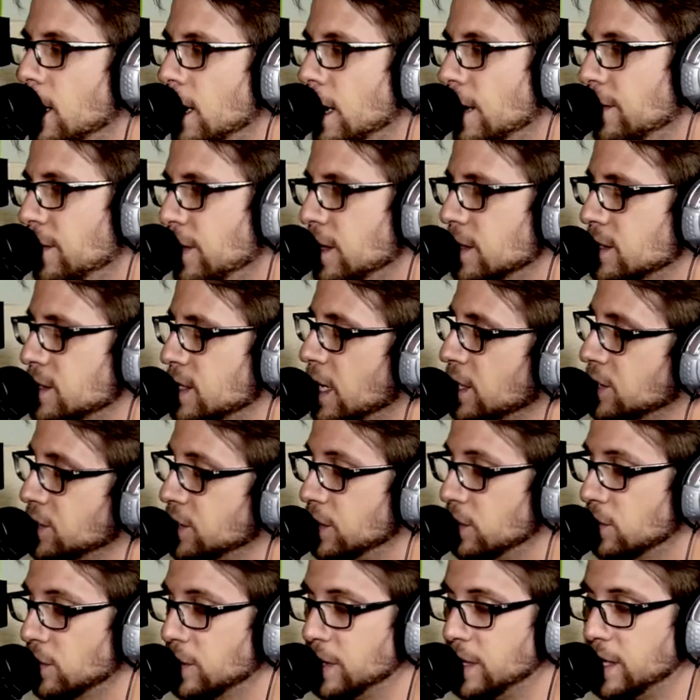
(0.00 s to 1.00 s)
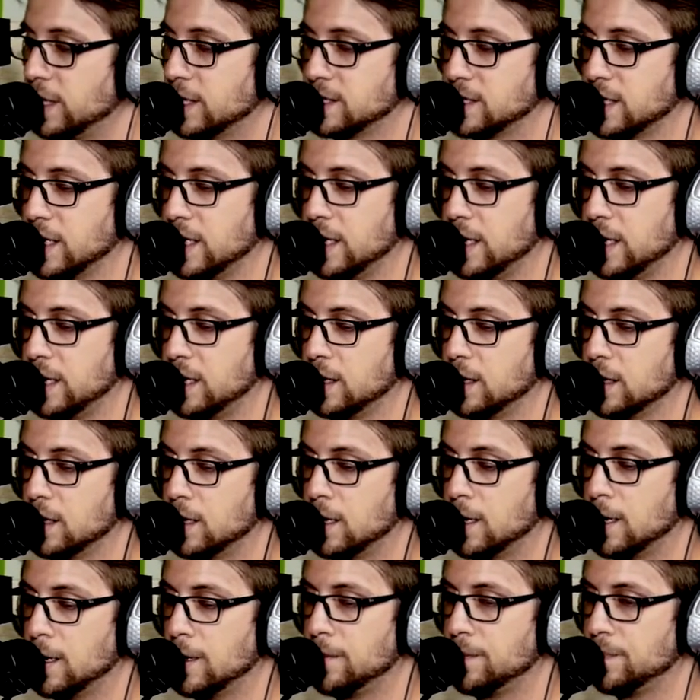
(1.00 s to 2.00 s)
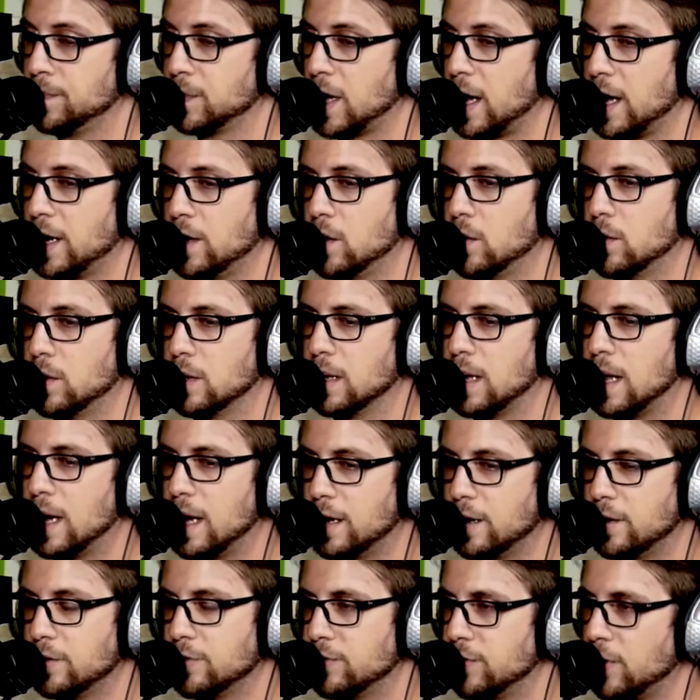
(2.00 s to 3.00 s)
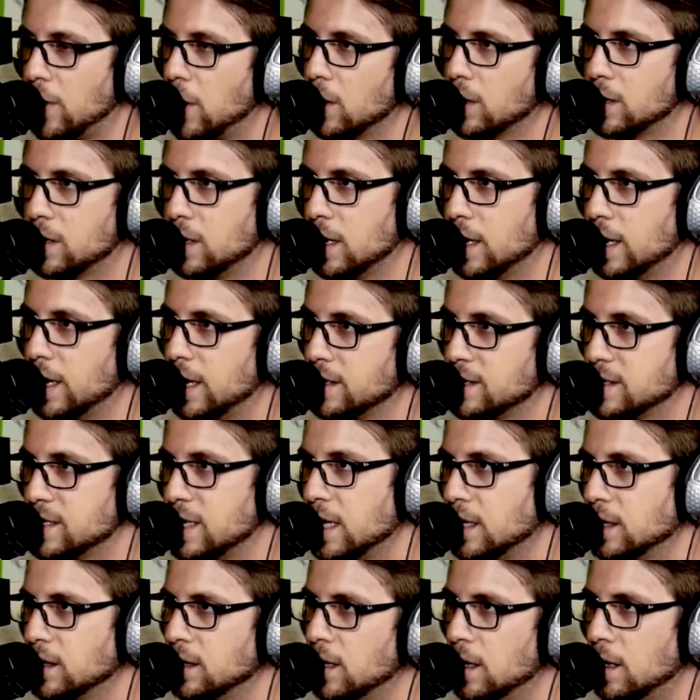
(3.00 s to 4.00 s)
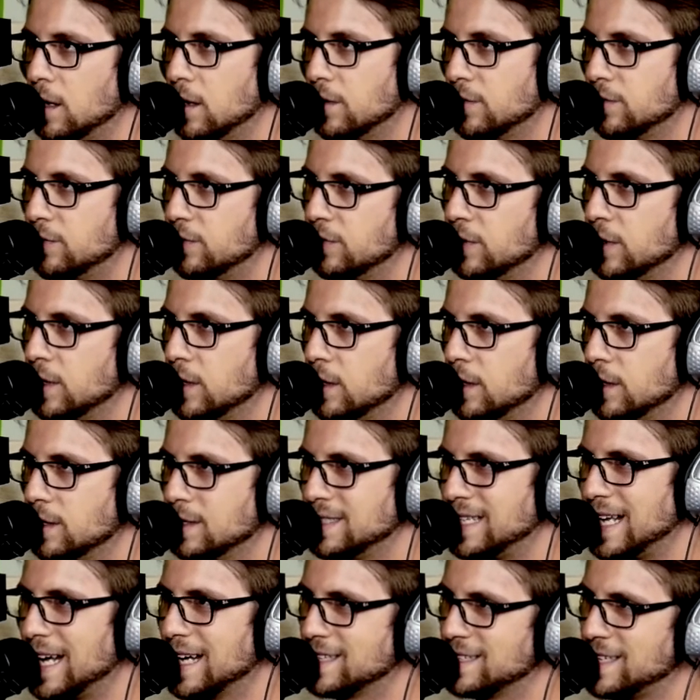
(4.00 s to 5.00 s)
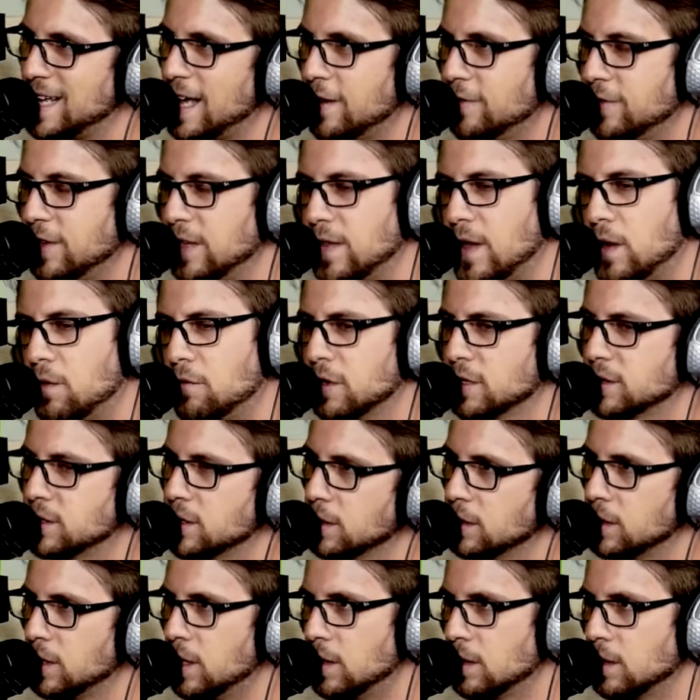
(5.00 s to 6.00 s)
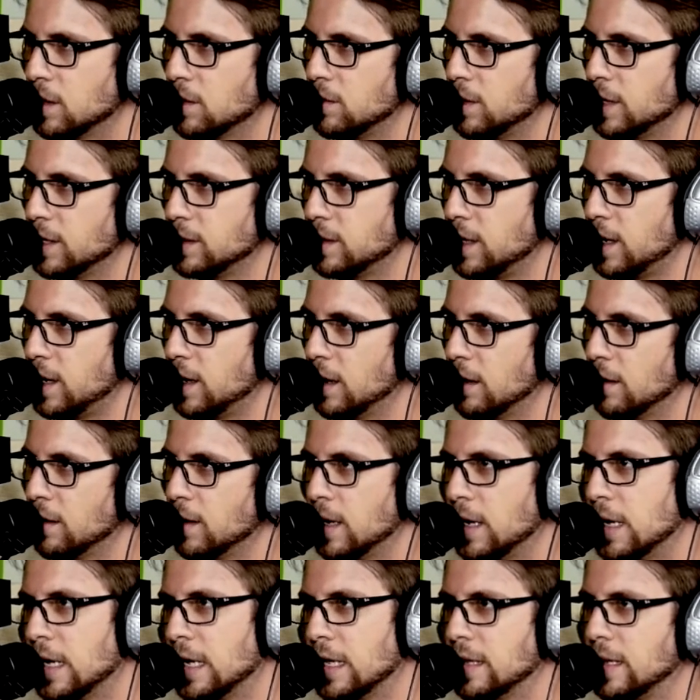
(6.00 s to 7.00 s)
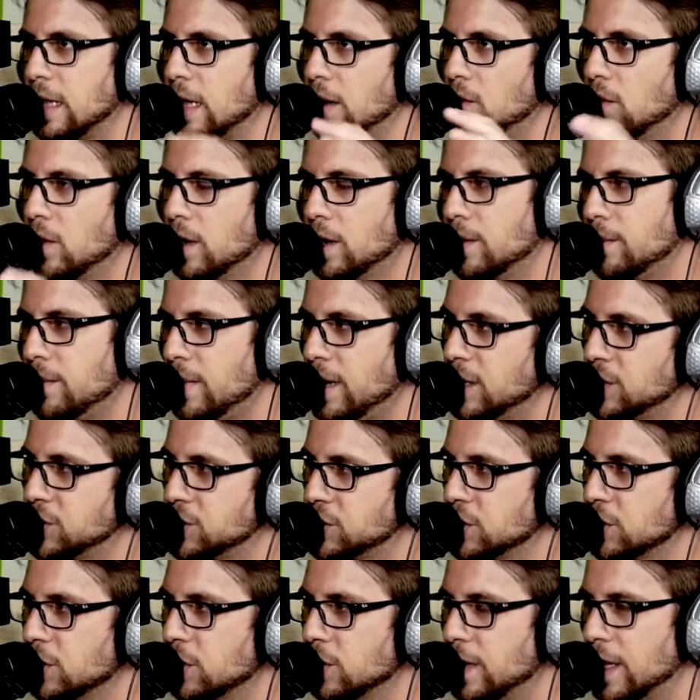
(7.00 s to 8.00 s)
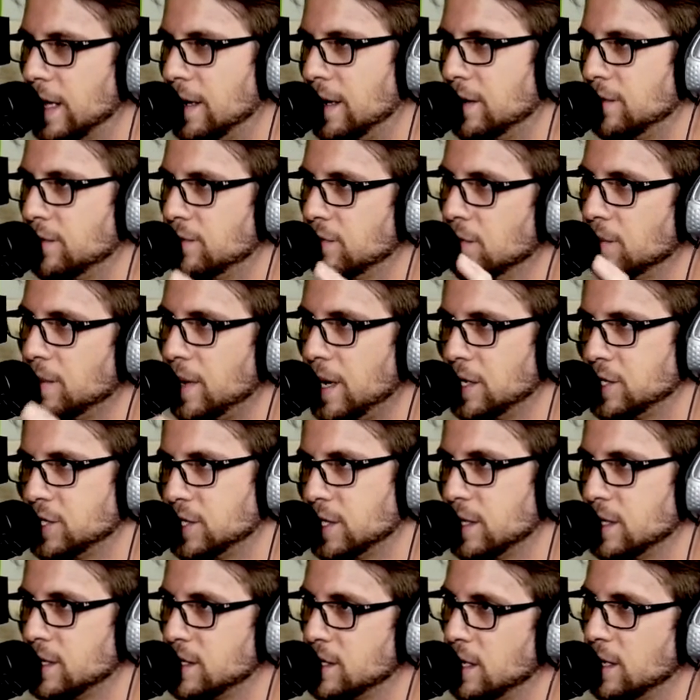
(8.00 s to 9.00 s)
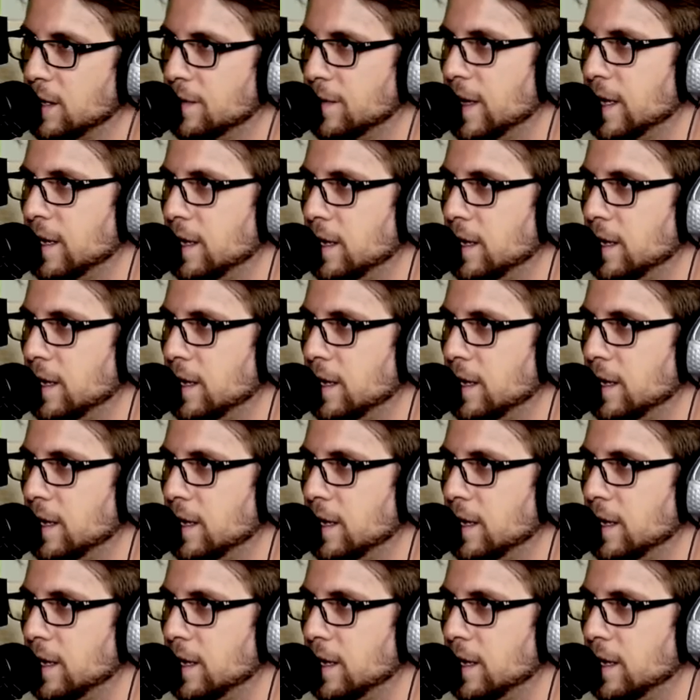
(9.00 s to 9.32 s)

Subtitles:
I think it's actually really exciting. I know a lot of our clients, they love text heavy. They want their logo in there. Yeah. They want to make sure that information is on that